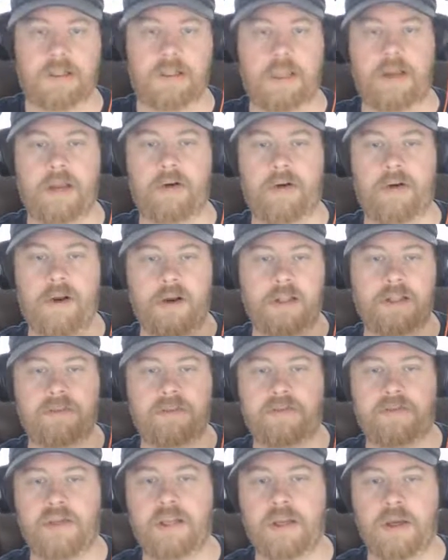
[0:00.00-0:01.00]
later on
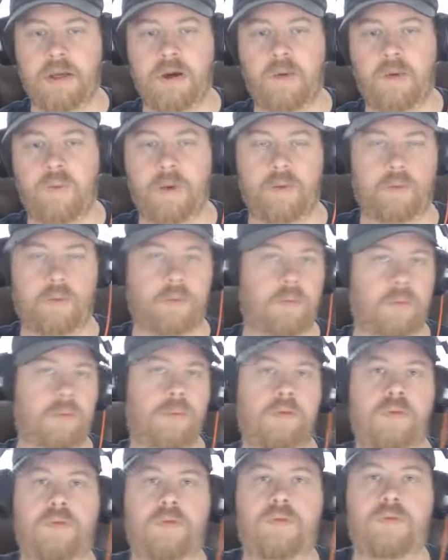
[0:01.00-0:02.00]
in the video, we will
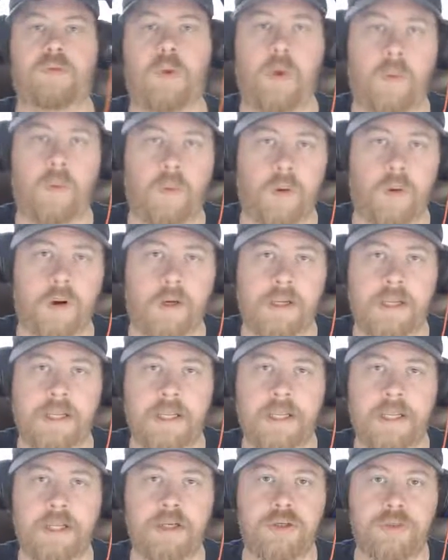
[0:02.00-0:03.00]
move forward
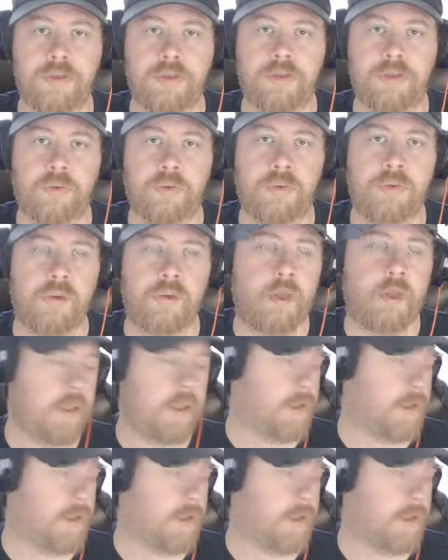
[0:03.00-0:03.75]
into